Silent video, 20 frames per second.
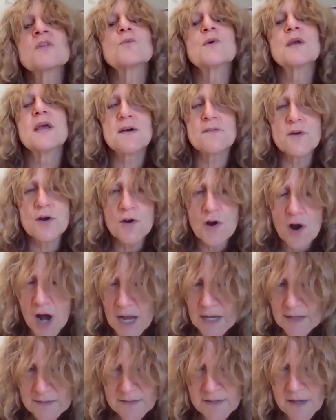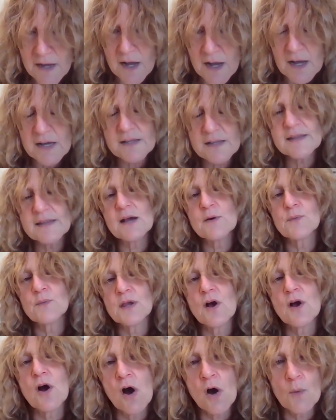we have our eyes on, that
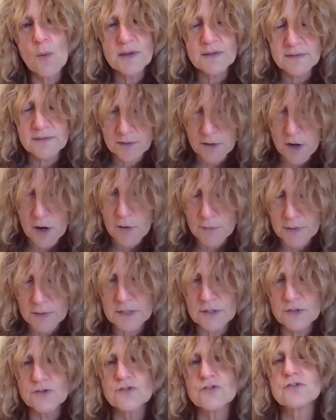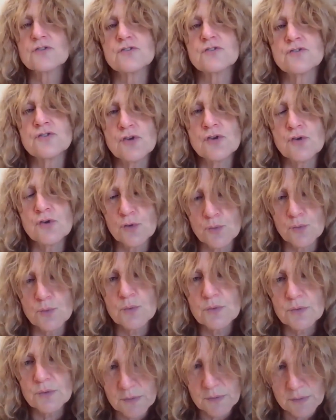we always encourage
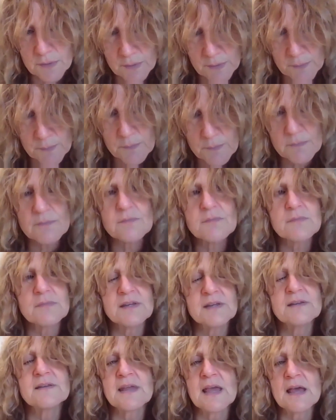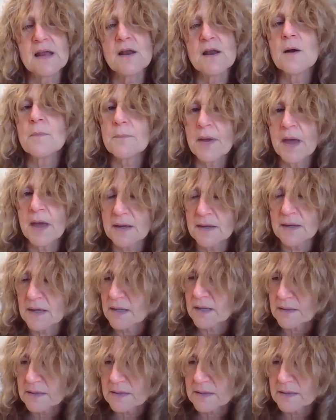to get up and